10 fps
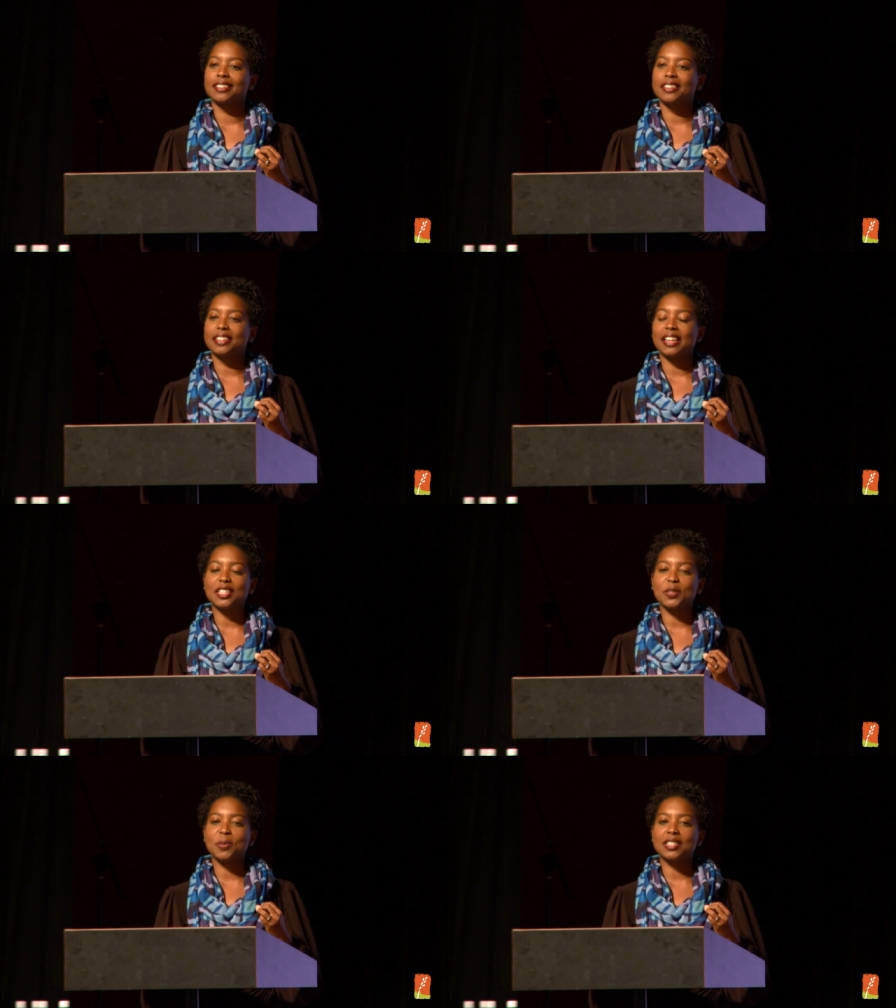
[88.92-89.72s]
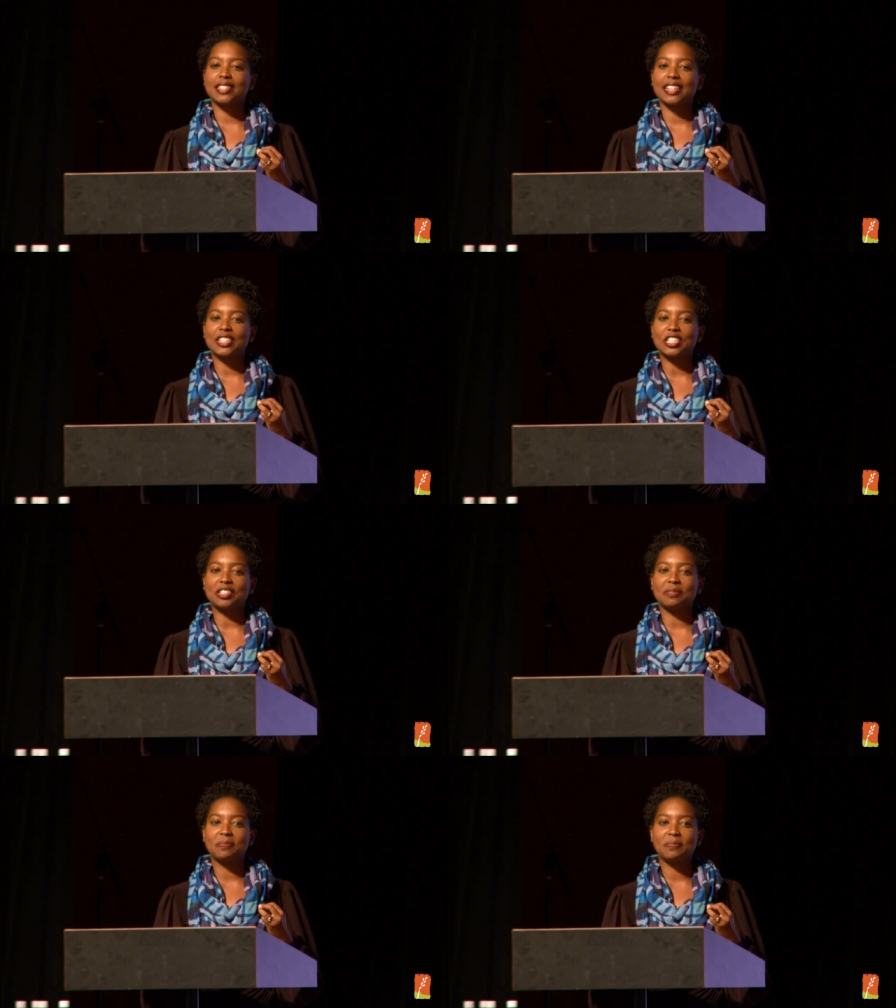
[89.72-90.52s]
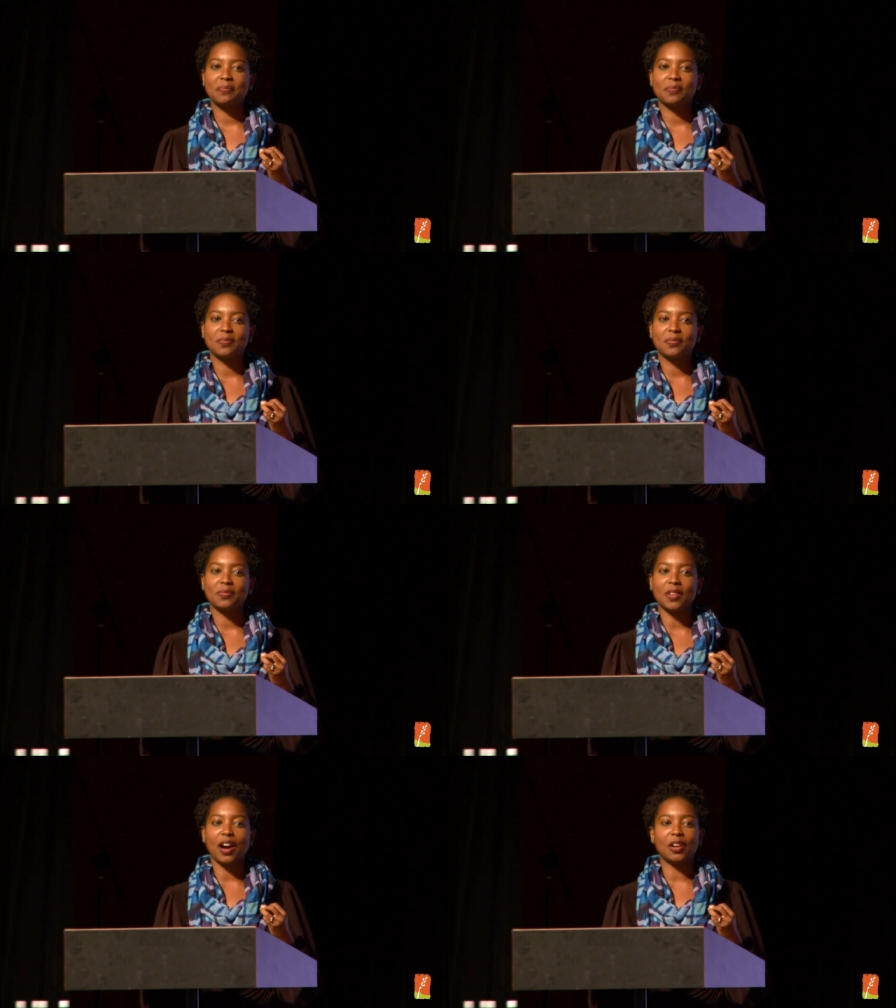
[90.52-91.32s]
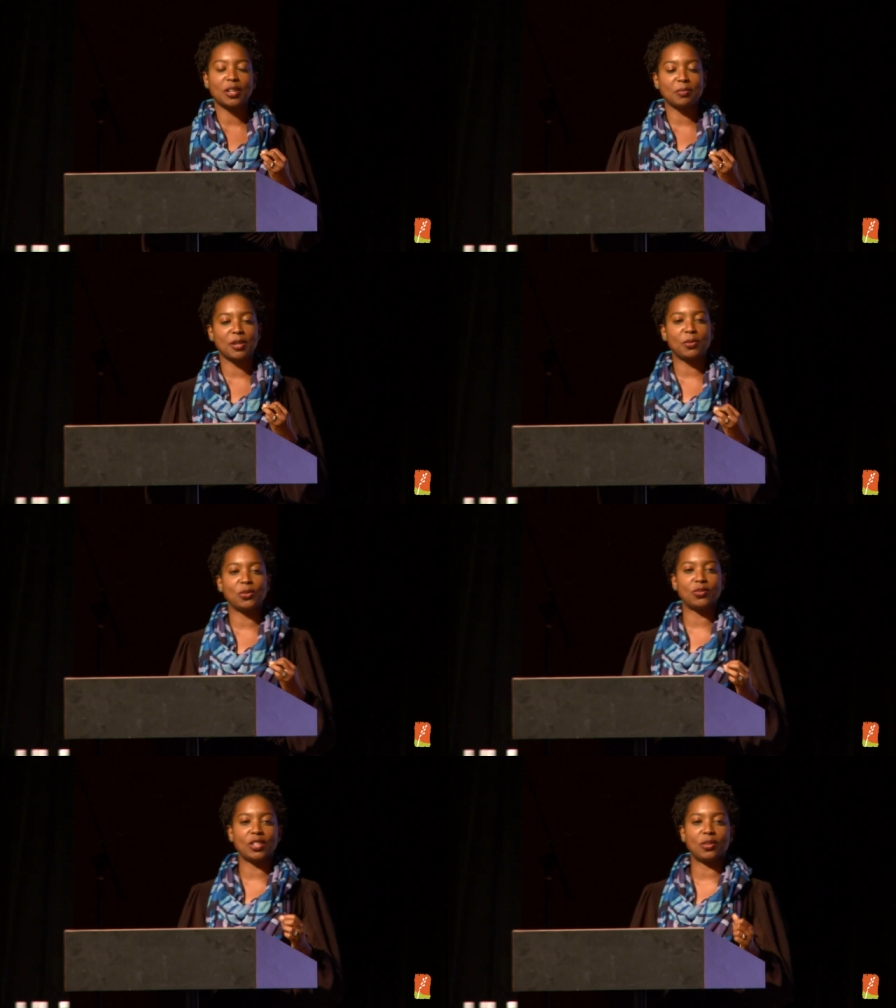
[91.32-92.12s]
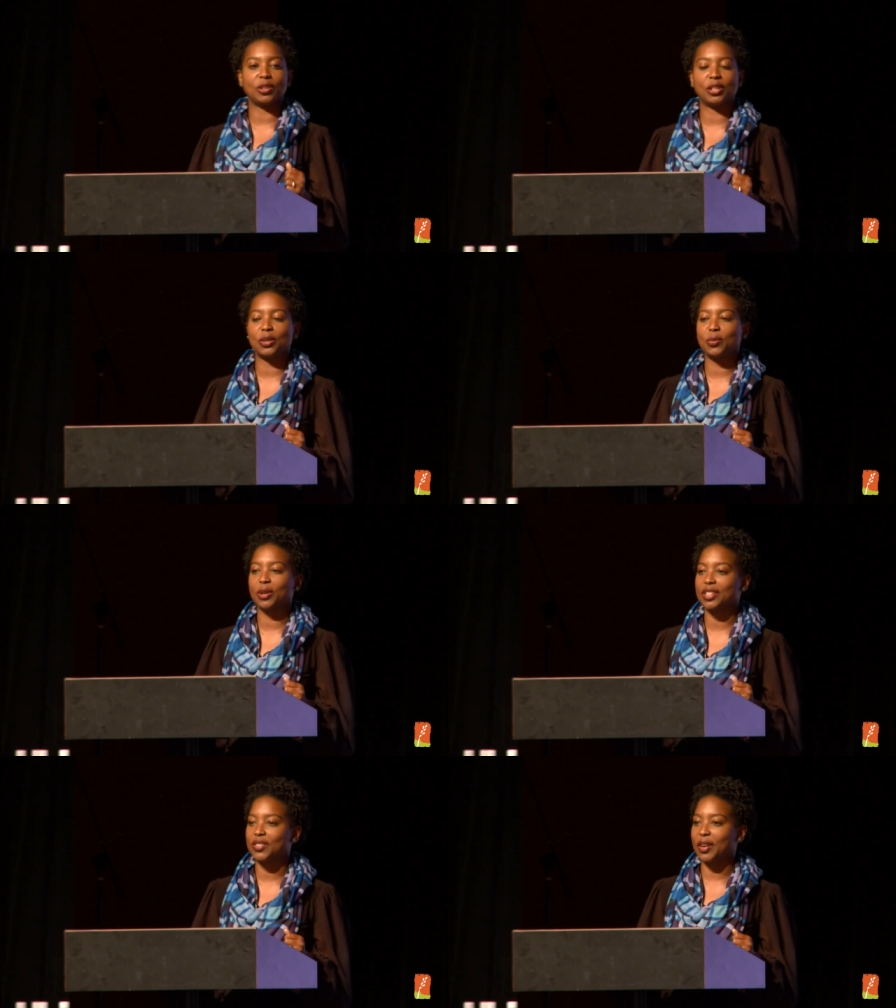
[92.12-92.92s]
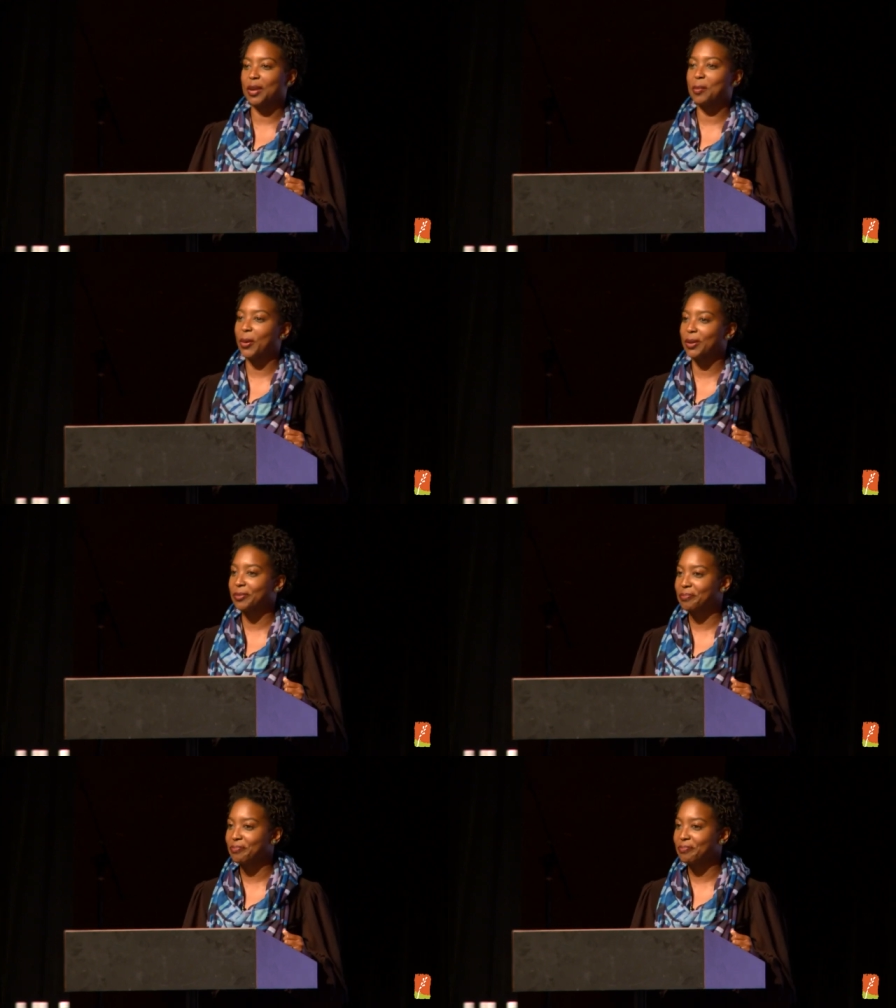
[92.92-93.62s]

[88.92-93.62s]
the last presentation, honoring people who've done really good work is very important.